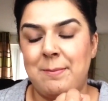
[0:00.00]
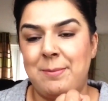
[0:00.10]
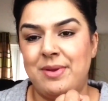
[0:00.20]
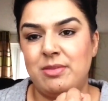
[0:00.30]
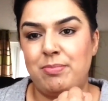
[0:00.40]

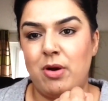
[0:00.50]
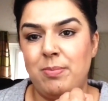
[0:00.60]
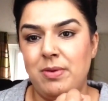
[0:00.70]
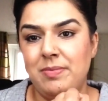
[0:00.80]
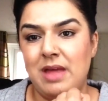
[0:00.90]
But the
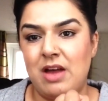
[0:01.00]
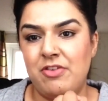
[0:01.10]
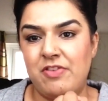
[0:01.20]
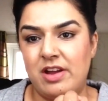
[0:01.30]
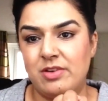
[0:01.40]
problem that I
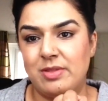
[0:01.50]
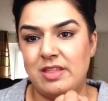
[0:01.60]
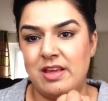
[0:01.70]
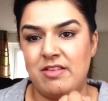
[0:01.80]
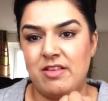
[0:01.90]
find with
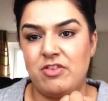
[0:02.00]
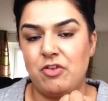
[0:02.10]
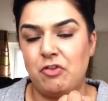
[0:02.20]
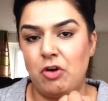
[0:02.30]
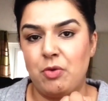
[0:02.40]
this is
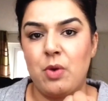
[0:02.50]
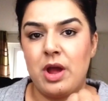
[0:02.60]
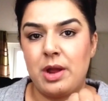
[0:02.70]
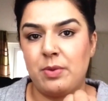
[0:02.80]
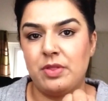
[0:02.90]
you've got to
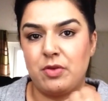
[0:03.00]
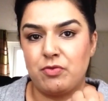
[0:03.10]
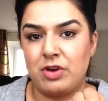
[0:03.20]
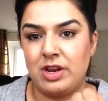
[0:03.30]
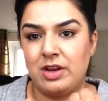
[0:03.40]
work with it
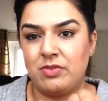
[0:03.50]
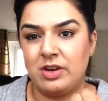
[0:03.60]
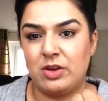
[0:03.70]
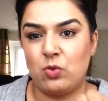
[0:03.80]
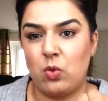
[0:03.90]

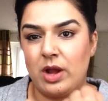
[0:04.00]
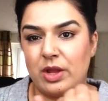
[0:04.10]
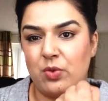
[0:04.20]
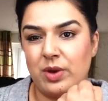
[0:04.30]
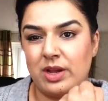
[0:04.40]
really quite
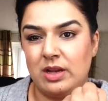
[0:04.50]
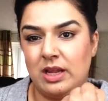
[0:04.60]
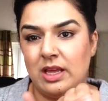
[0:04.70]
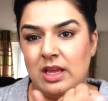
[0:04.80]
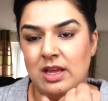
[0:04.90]

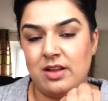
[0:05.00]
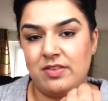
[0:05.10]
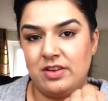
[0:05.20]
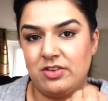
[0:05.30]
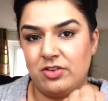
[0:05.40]
quickly because
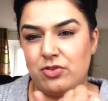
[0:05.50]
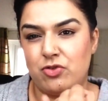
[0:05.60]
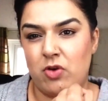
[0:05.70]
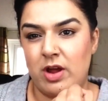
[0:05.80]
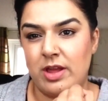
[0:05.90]
it does
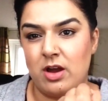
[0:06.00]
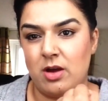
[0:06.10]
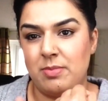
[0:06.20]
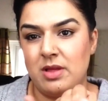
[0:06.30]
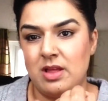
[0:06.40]
dry
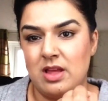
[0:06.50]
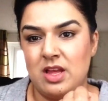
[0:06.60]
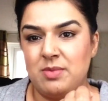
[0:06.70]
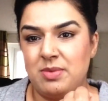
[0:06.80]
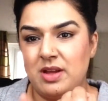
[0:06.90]
up.
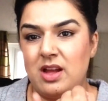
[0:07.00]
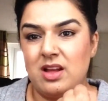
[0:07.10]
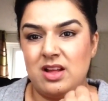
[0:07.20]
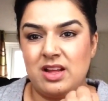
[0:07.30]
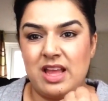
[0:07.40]
But
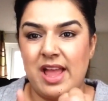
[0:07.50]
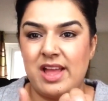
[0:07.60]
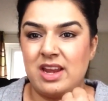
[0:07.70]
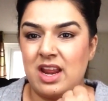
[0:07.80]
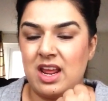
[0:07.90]

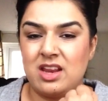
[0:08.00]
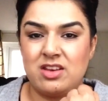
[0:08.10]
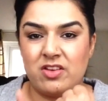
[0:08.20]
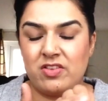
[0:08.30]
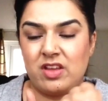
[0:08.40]
again, it
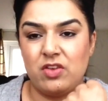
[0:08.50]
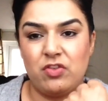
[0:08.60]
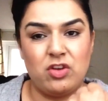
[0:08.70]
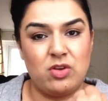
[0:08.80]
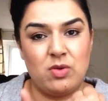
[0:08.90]
does give
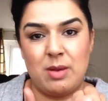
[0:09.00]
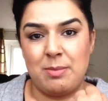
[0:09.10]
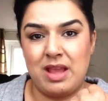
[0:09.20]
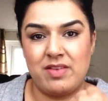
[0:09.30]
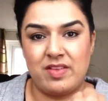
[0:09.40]
you
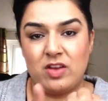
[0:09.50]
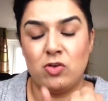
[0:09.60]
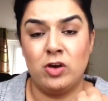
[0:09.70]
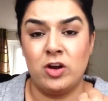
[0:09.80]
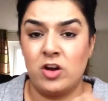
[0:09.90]
amazing
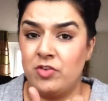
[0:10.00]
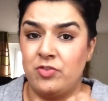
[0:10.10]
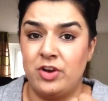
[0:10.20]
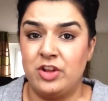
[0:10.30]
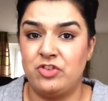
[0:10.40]

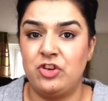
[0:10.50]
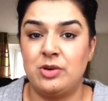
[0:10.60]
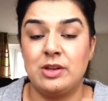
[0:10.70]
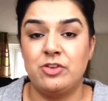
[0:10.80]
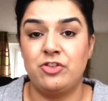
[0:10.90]
coverage. You
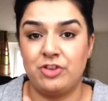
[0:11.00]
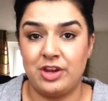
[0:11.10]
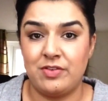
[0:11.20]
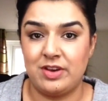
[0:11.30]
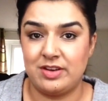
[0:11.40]
can
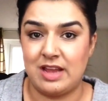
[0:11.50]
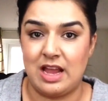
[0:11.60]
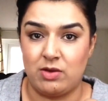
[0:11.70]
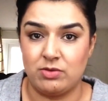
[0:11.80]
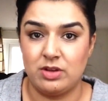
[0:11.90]
shear it
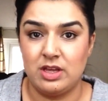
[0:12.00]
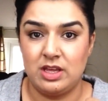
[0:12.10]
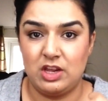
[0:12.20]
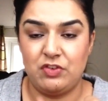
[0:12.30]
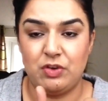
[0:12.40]
down
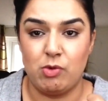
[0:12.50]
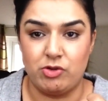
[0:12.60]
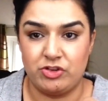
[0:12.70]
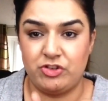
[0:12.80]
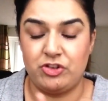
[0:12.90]
if you
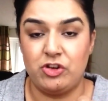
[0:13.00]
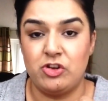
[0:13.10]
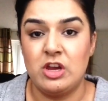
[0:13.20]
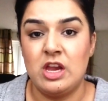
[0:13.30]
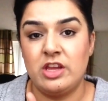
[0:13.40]
wanted to.
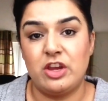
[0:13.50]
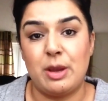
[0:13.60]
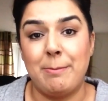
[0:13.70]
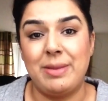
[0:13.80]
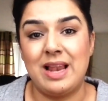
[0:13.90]
You
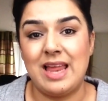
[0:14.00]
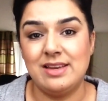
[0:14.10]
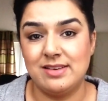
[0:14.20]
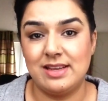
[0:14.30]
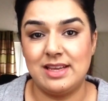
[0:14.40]
can
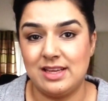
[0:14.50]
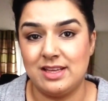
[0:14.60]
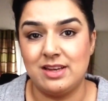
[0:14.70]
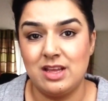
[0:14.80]
blend it in